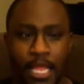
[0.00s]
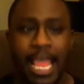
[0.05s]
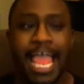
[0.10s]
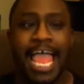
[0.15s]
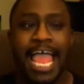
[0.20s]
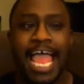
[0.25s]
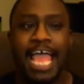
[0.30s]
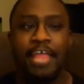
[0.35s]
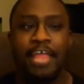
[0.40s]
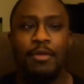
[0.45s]

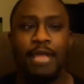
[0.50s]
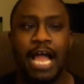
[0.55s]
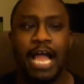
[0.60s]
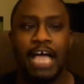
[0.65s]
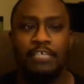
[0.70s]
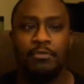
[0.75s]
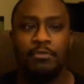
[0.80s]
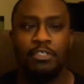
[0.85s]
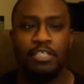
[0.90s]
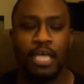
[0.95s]
Hey, you
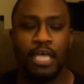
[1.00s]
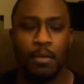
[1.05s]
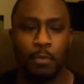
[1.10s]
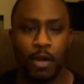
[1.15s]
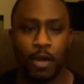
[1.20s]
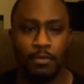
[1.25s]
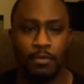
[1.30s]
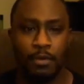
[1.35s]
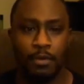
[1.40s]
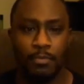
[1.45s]
guys, what's up?
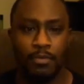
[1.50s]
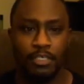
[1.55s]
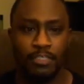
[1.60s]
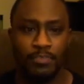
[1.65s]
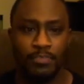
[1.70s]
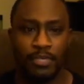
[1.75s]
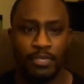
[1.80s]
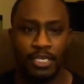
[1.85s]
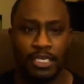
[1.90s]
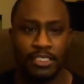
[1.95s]
Welcome to Books,
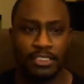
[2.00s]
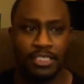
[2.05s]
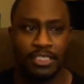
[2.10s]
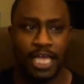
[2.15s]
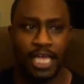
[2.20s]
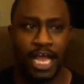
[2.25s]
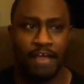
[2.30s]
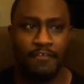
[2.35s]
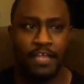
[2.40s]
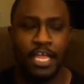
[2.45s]
Beauty, and
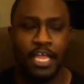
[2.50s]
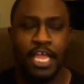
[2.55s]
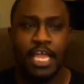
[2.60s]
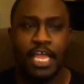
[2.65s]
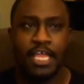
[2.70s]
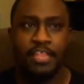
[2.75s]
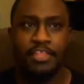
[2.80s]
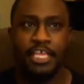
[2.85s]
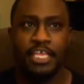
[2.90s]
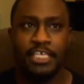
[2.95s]
Stuff.
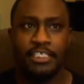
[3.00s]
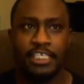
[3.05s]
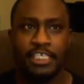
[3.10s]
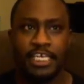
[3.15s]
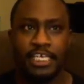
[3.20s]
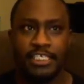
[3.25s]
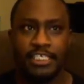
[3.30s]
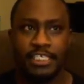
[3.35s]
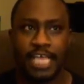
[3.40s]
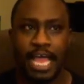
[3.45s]
This
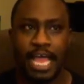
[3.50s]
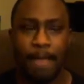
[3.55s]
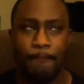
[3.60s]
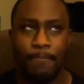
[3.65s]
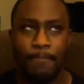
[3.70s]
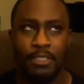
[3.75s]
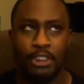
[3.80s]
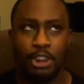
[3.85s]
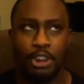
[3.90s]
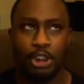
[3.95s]
is
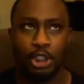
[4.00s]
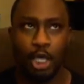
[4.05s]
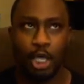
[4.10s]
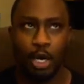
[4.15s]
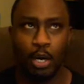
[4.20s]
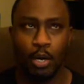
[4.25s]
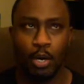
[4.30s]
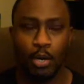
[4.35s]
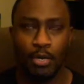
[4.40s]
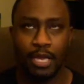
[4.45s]

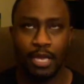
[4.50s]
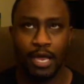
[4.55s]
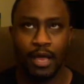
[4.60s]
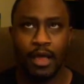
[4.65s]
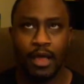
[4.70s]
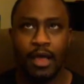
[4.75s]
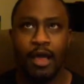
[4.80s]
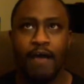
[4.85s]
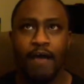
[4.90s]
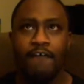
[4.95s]
episode
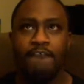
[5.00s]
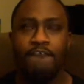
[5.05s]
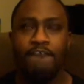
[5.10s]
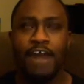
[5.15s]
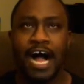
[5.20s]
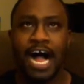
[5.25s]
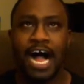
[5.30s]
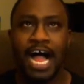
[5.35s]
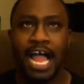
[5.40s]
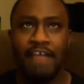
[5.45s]

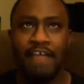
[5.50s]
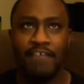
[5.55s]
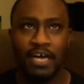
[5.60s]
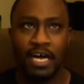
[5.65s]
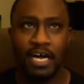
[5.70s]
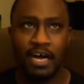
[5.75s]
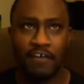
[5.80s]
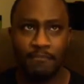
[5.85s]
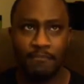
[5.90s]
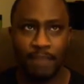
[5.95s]
5
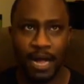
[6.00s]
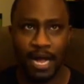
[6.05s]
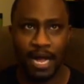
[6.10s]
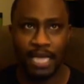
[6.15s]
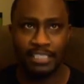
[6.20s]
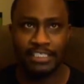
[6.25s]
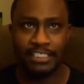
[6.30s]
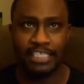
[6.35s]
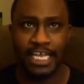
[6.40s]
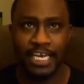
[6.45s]
of my
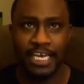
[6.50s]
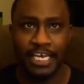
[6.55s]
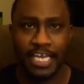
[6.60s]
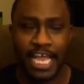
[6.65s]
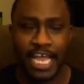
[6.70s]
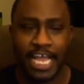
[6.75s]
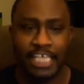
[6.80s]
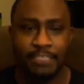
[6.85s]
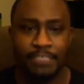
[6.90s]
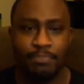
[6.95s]
Sunny
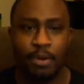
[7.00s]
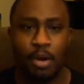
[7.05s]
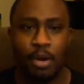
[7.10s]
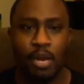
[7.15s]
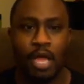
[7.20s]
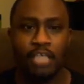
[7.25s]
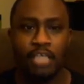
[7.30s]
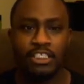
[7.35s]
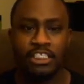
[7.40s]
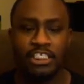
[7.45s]
Days
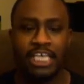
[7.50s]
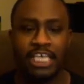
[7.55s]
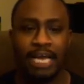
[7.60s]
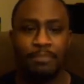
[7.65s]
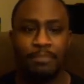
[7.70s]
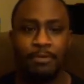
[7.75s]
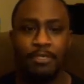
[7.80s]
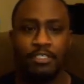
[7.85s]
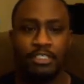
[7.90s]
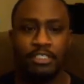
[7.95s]
Prologues and
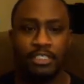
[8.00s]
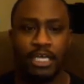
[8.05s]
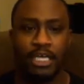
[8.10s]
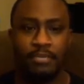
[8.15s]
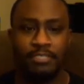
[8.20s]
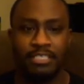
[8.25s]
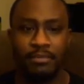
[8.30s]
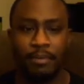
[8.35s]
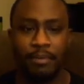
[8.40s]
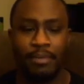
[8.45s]
Chapters
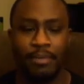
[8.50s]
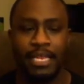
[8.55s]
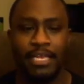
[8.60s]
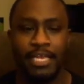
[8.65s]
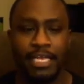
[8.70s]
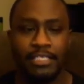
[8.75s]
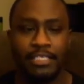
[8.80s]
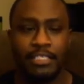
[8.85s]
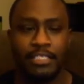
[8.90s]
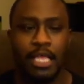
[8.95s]
summer
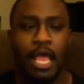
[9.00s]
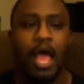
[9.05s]
playlist.